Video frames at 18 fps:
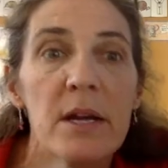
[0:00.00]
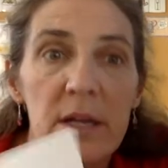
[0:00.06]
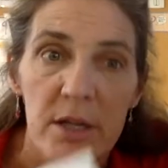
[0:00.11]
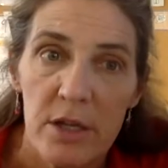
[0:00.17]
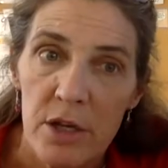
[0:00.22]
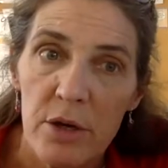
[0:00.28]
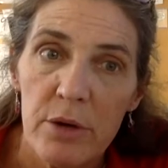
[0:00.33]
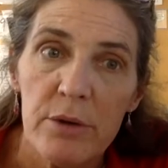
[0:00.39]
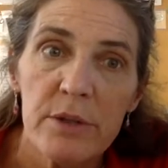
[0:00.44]

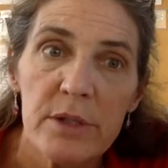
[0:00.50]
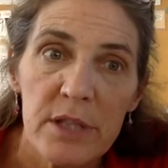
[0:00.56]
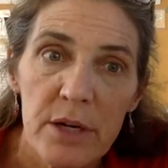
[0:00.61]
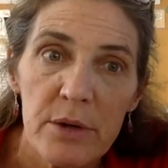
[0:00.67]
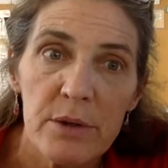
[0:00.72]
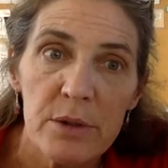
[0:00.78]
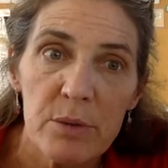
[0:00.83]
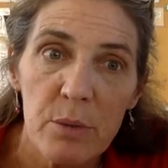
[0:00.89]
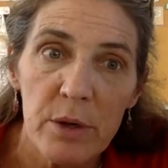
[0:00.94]
Use
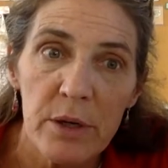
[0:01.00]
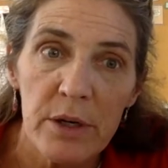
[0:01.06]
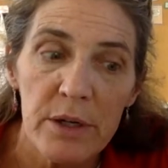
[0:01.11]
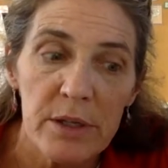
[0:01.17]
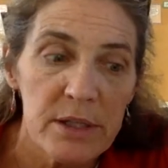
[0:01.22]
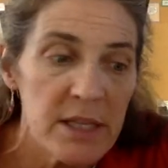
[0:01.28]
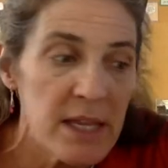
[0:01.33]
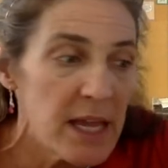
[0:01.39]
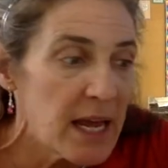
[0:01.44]
those
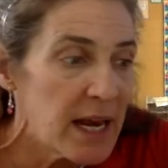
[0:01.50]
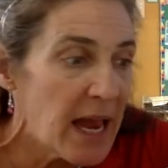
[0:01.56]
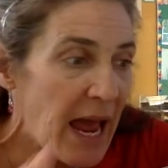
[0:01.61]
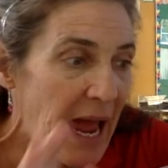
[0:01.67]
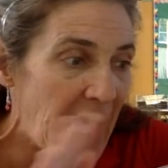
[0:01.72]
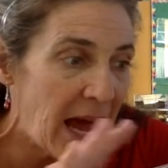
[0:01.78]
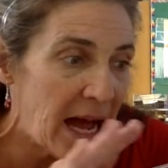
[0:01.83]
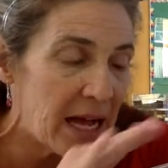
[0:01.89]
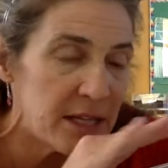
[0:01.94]
words. Then
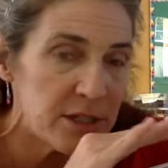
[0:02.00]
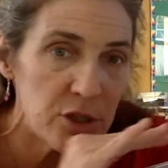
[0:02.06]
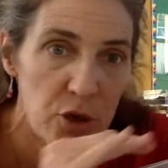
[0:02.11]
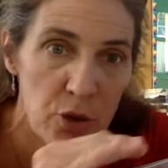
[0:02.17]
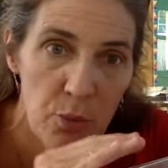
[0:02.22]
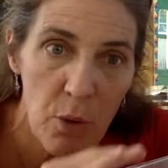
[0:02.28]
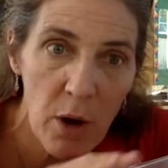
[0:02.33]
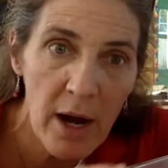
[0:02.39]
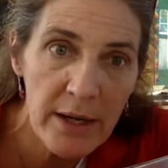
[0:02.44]
as
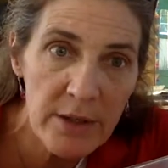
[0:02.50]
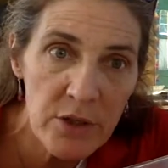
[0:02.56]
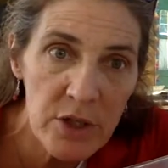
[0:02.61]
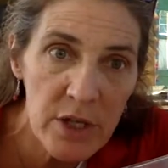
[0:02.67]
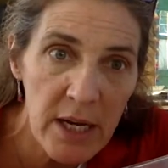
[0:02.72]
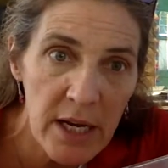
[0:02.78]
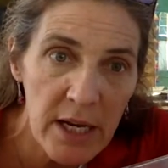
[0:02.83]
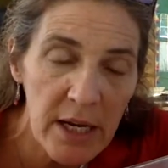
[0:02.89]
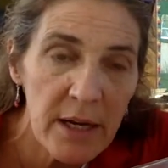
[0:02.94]
you're
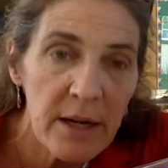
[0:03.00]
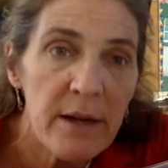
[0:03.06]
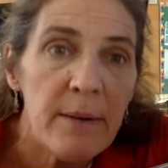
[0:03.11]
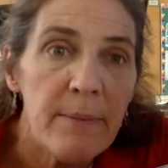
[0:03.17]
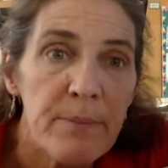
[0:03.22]
watching,